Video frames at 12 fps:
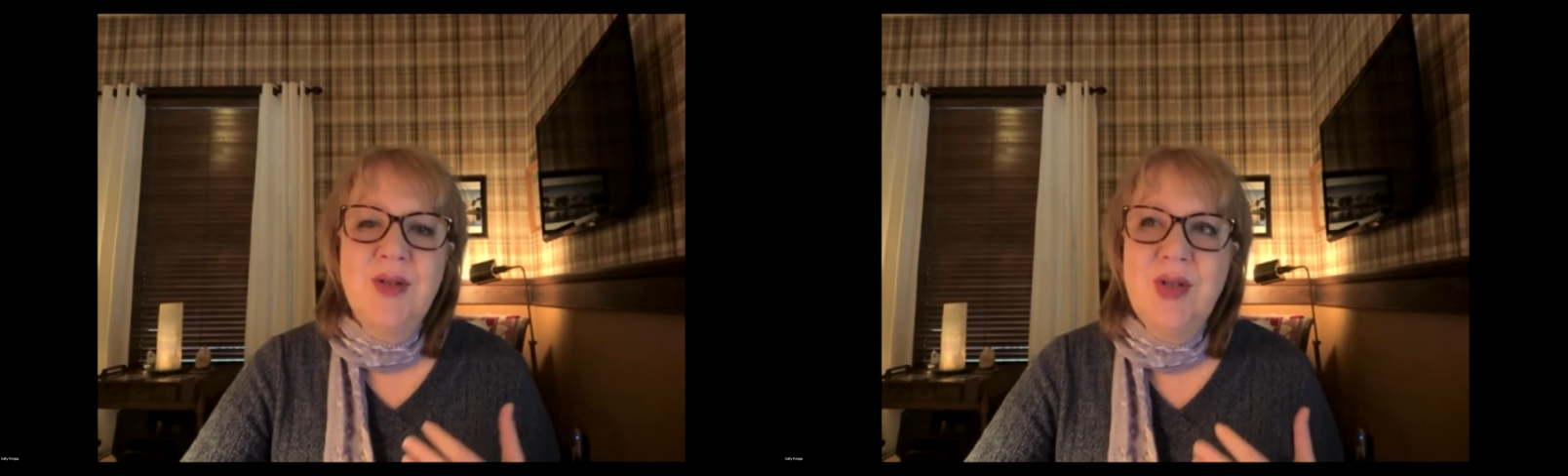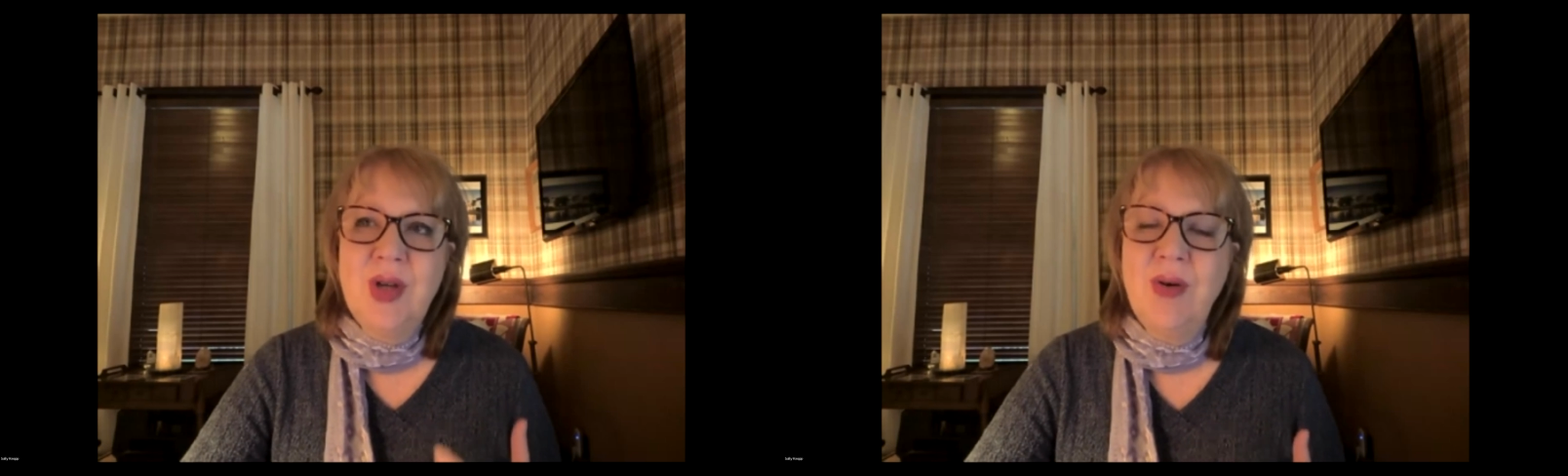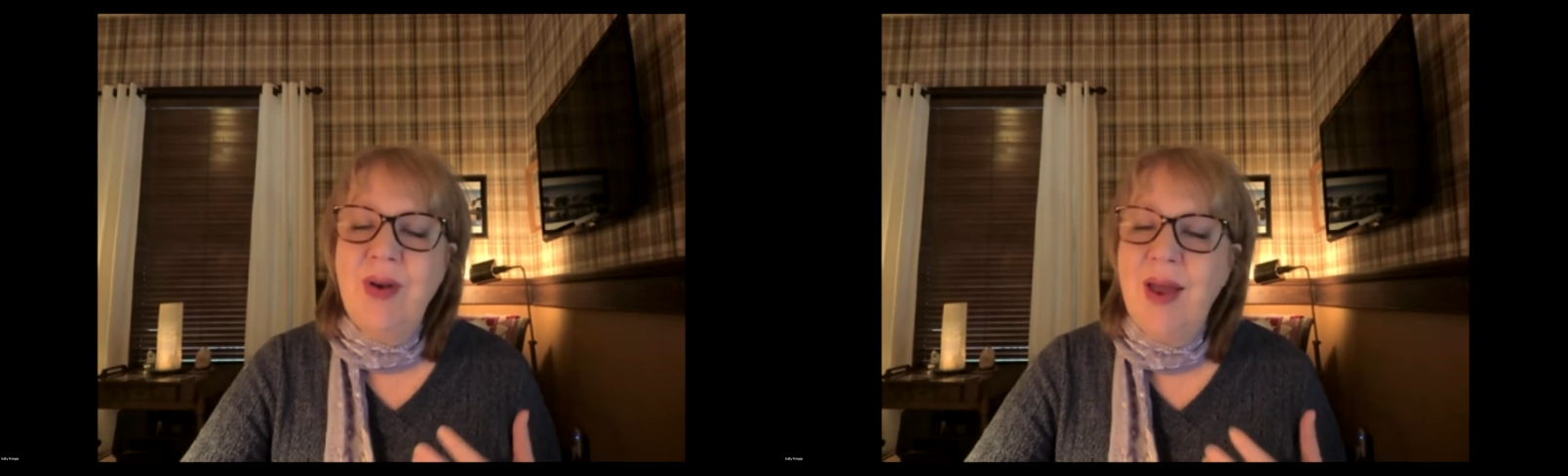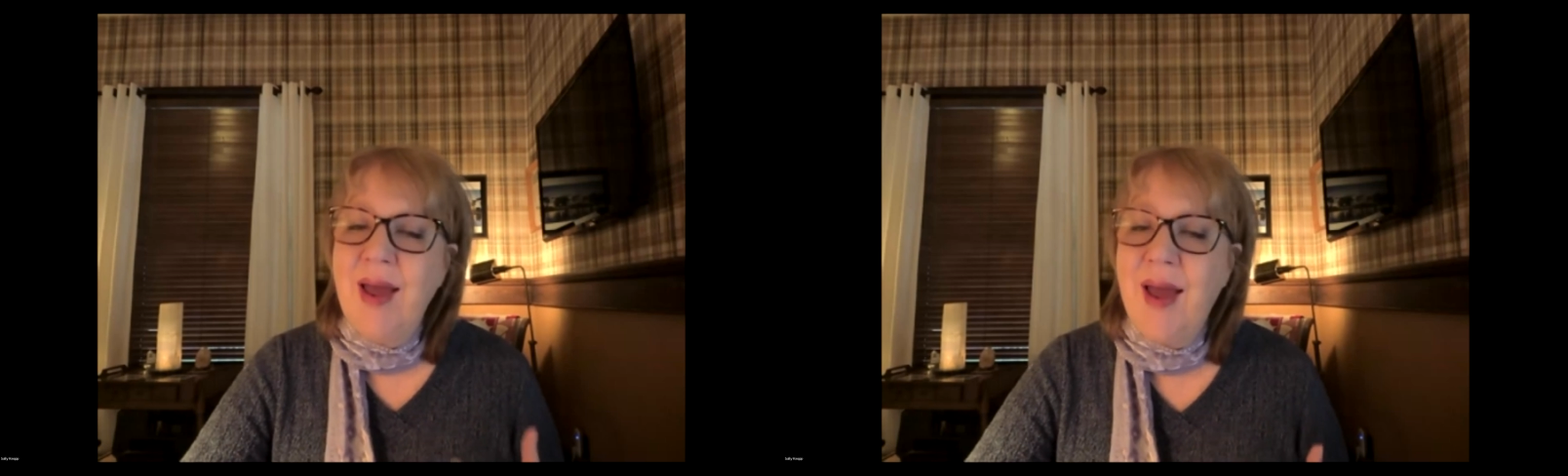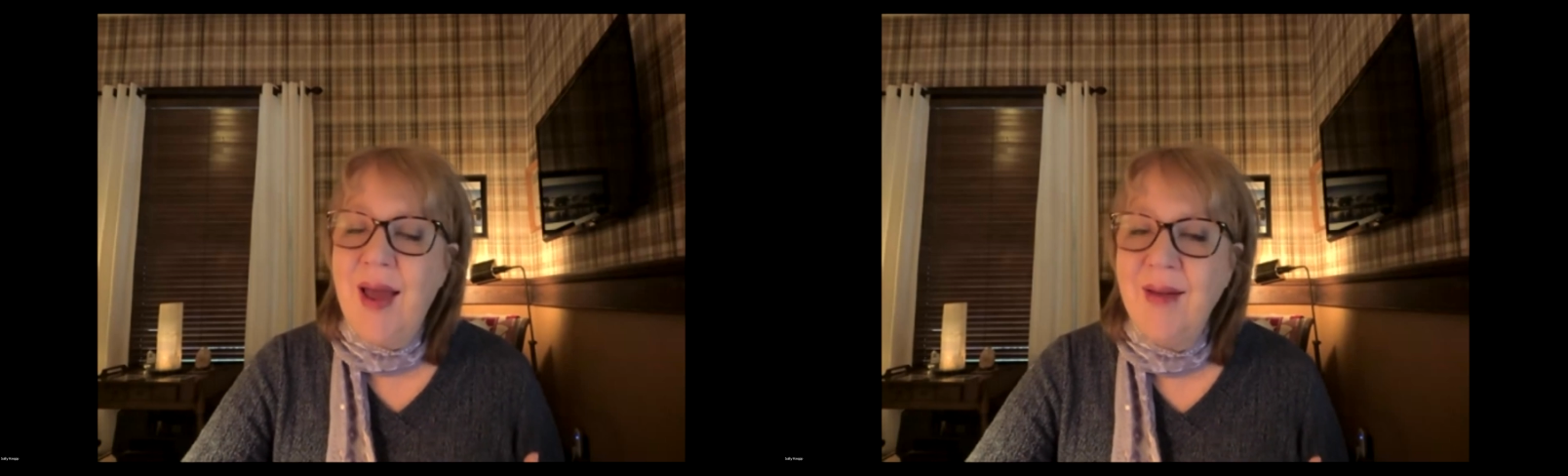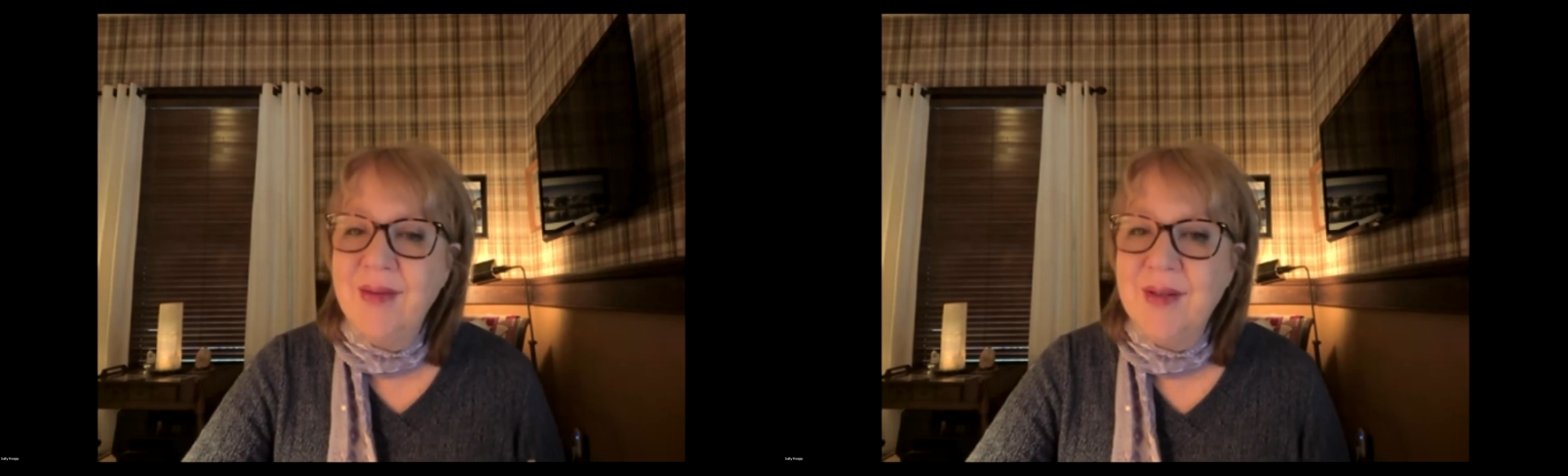you don't
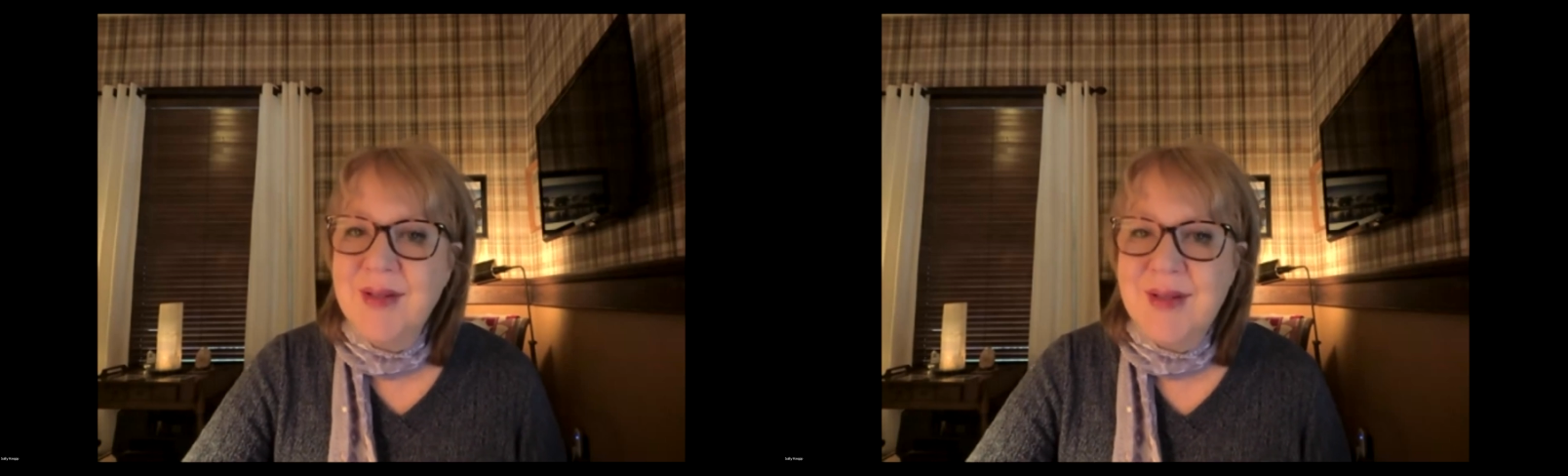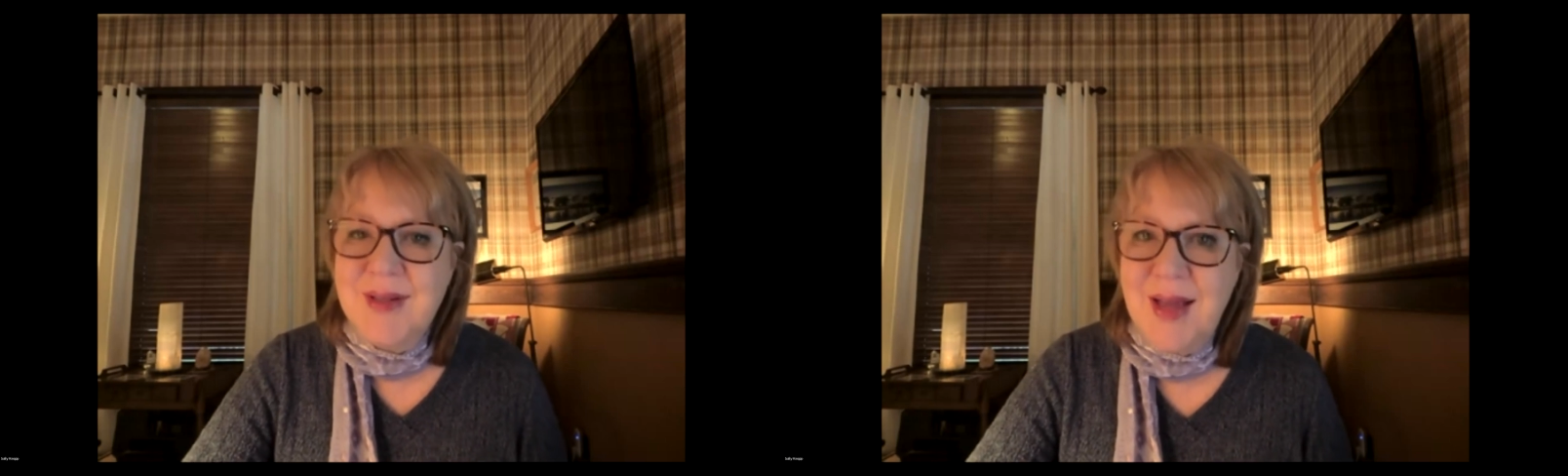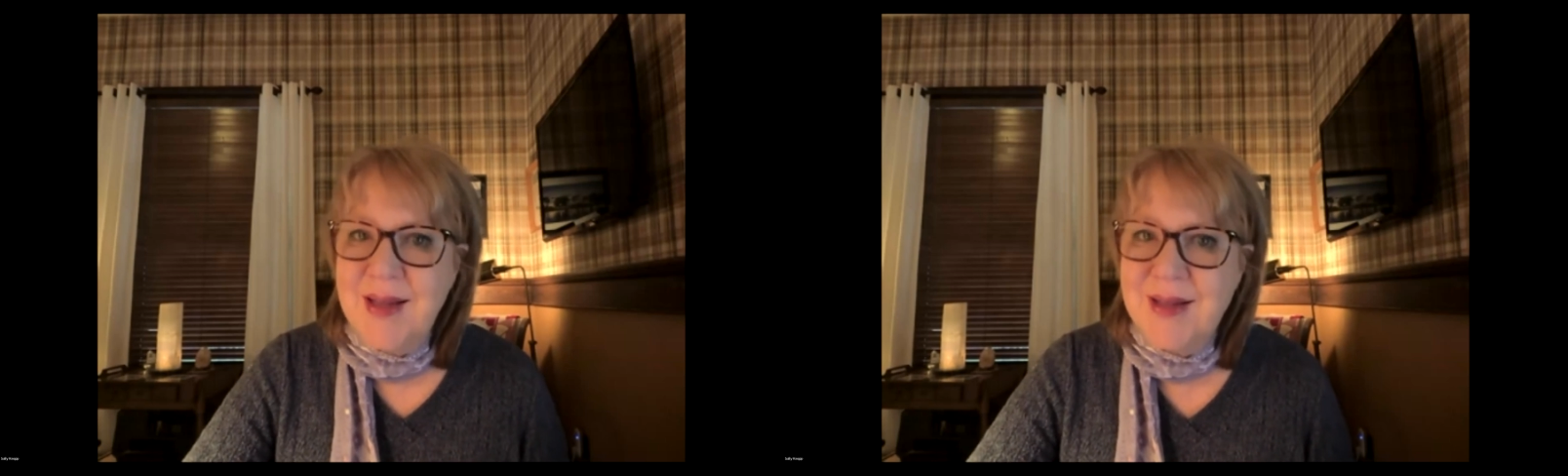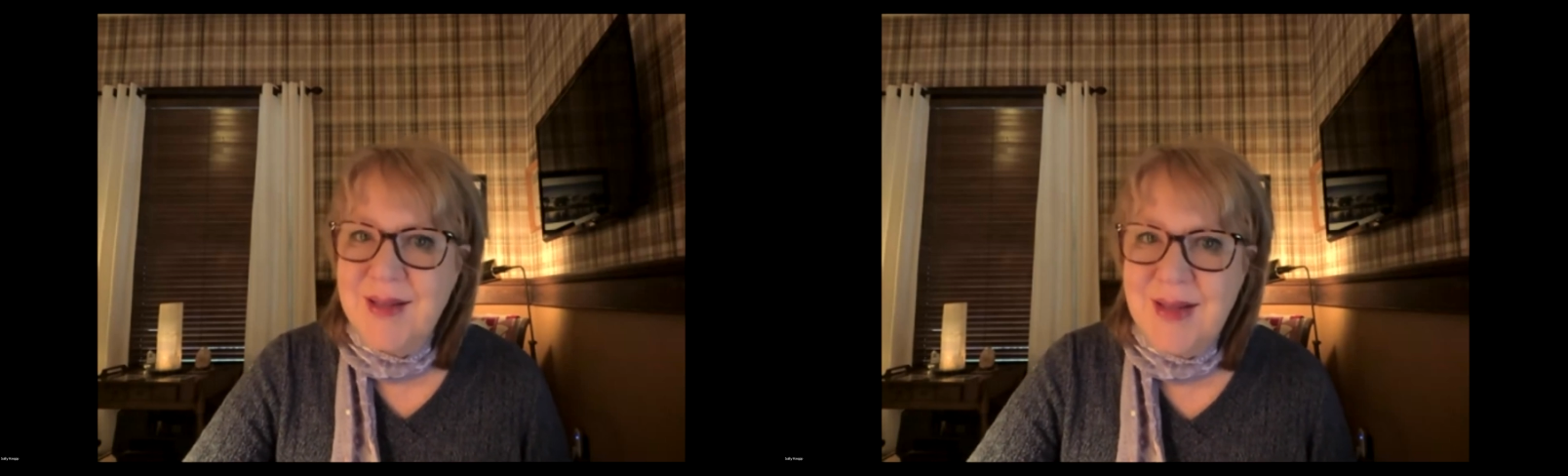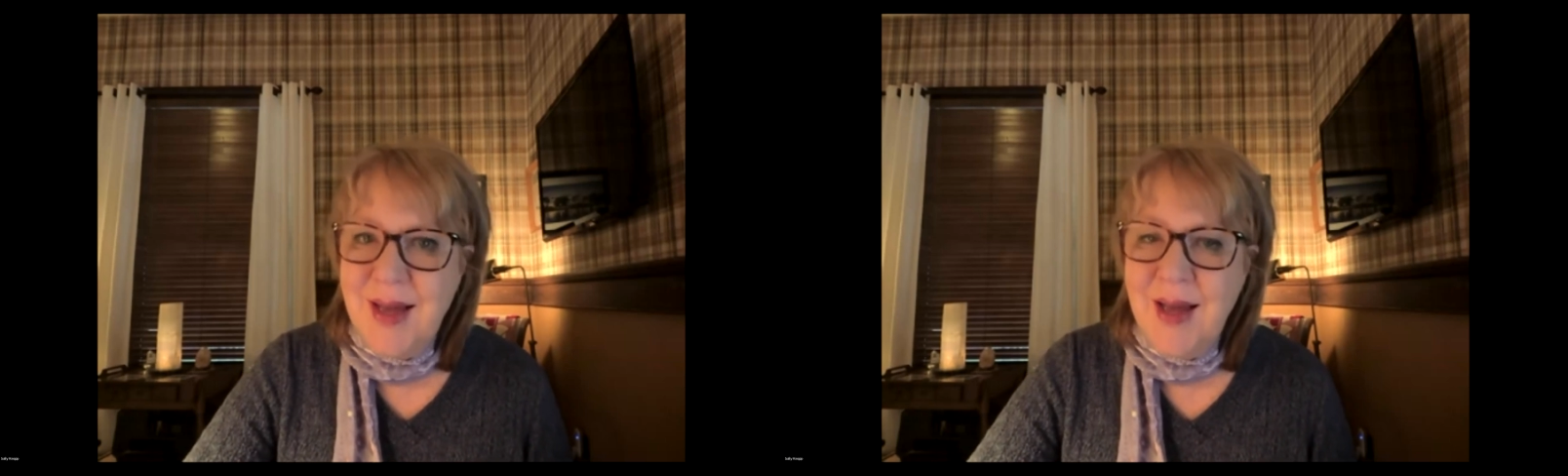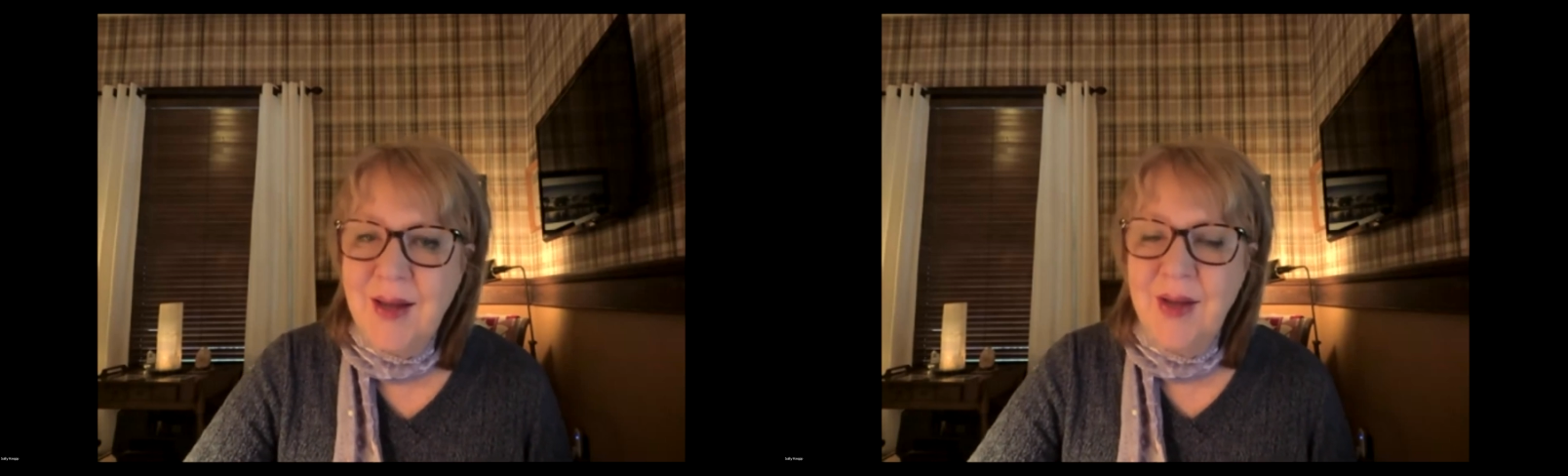have to stay
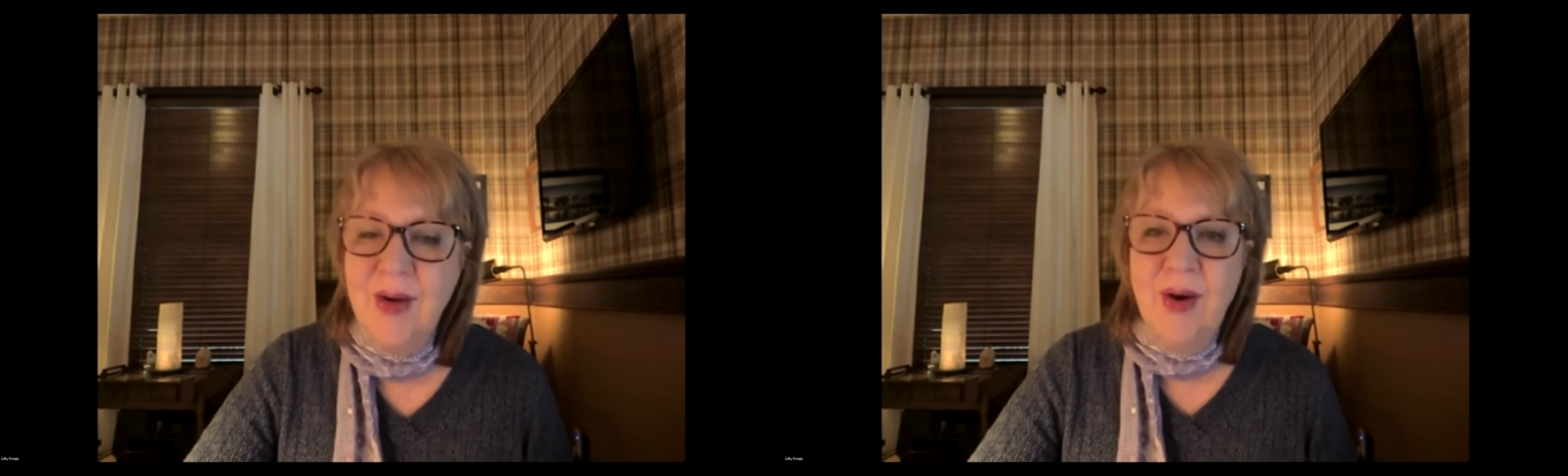stuck,